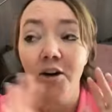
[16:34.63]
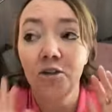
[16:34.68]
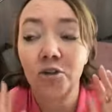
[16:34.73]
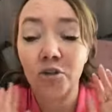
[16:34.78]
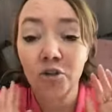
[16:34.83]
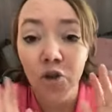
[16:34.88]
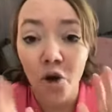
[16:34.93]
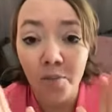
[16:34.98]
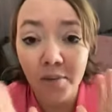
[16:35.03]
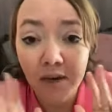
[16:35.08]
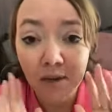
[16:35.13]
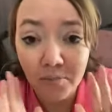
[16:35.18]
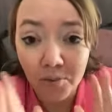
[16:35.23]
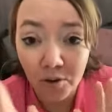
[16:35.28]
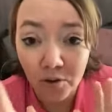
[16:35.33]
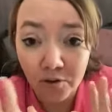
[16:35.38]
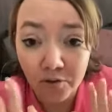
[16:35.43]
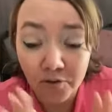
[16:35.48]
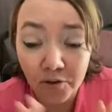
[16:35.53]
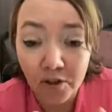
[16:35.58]
There are so many
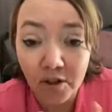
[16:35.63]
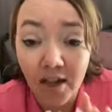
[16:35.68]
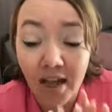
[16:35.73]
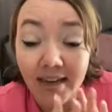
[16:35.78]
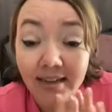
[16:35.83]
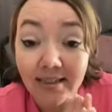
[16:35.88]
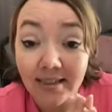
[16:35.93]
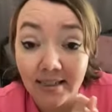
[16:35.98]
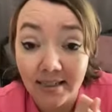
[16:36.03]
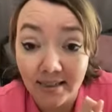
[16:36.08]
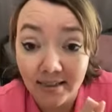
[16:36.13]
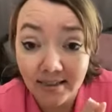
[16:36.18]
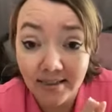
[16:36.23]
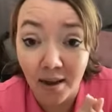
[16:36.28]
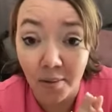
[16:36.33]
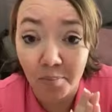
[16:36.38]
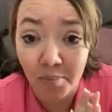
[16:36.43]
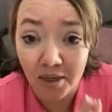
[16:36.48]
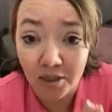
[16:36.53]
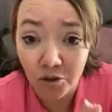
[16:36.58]
beautiful ideas
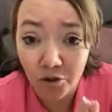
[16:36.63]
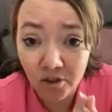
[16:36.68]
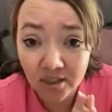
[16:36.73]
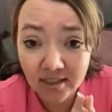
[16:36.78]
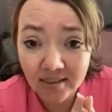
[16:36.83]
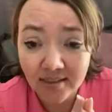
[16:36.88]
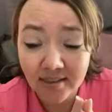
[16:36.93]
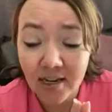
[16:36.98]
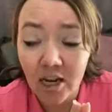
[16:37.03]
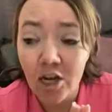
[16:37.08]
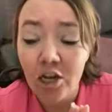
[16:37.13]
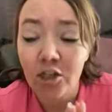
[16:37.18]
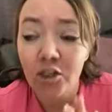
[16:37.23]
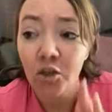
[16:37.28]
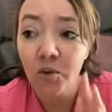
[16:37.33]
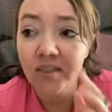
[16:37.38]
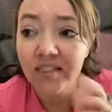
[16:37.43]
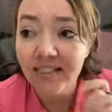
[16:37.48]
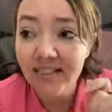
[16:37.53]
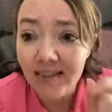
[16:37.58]
on Pinterest.
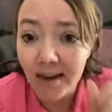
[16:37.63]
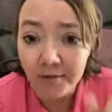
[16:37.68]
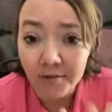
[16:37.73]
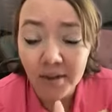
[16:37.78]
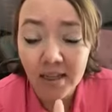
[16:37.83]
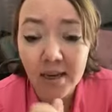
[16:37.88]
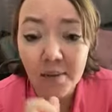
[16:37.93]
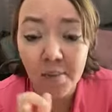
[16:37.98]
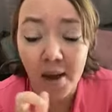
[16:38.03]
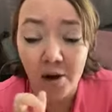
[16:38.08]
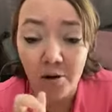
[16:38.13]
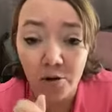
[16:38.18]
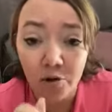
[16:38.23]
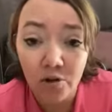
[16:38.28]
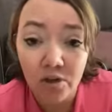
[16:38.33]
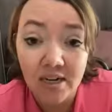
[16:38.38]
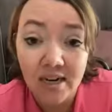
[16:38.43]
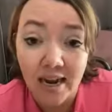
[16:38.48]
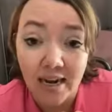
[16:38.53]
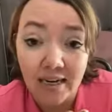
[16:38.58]
So it's definitely about
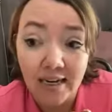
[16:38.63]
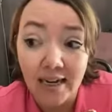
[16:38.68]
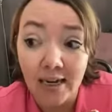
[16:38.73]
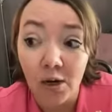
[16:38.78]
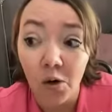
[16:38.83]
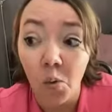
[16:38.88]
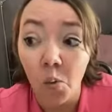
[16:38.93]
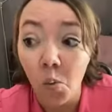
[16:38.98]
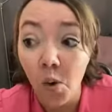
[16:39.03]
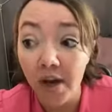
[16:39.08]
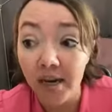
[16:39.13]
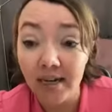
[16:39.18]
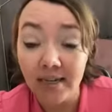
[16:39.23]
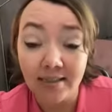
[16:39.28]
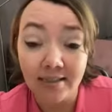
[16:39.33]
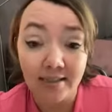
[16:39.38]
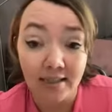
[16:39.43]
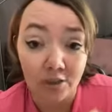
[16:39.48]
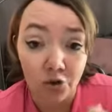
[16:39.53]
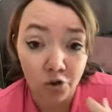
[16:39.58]
creating what
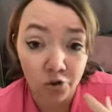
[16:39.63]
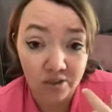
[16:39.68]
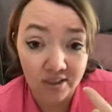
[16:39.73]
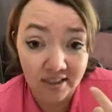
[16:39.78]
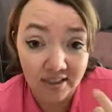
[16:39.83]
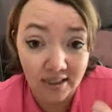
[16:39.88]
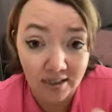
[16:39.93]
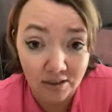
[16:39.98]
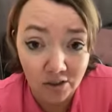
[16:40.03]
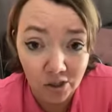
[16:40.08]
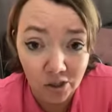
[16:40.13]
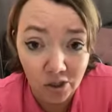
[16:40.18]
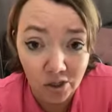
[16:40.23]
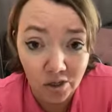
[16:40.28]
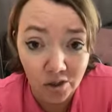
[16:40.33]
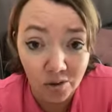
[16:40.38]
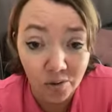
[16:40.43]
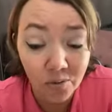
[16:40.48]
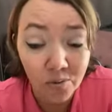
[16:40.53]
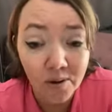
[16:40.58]
is interesting to
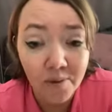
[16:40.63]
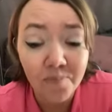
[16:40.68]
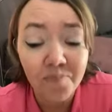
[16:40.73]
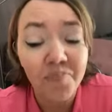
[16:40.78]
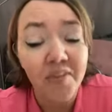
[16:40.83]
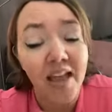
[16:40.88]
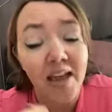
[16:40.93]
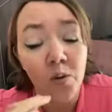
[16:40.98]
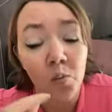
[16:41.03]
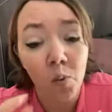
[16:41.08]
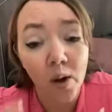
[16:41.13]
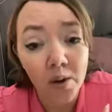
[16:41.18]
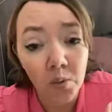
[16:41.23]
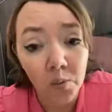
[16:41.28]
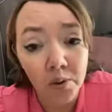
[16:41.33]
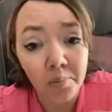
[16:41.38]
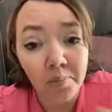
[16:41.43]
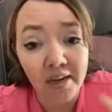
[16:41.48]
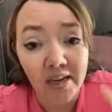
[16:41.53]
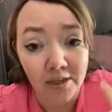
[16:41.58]
you and what
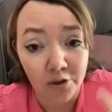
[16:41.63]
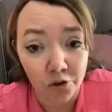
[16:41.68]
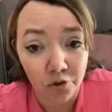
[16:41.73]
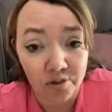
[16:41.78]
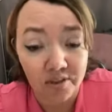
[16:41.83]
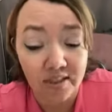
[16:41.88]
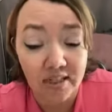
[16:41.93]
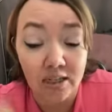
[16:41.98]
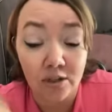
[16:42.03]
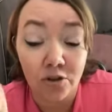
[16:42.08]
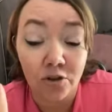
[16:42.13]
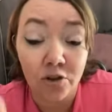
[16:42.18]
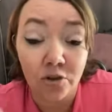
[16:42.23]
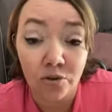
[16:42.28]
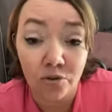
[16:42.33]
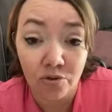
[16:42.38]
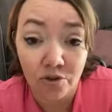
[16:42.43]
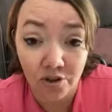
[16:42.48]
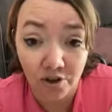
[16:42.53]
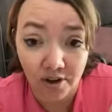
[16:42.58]
would be interesting to
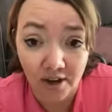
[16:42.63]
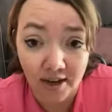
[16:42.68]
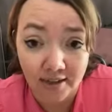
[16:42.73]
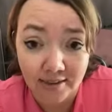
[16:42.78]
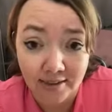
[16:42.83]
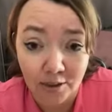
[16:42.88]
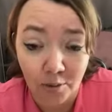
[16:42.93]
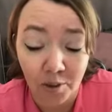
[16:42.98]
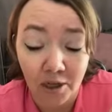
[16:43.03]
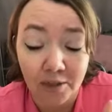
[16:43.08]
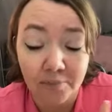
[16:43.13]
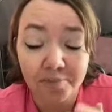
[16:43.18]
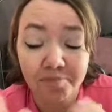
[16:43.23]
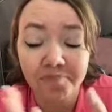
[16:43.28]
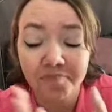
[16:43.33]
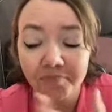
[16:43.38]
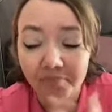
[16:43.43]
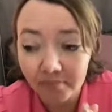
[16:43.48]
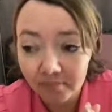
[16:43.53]
your customer.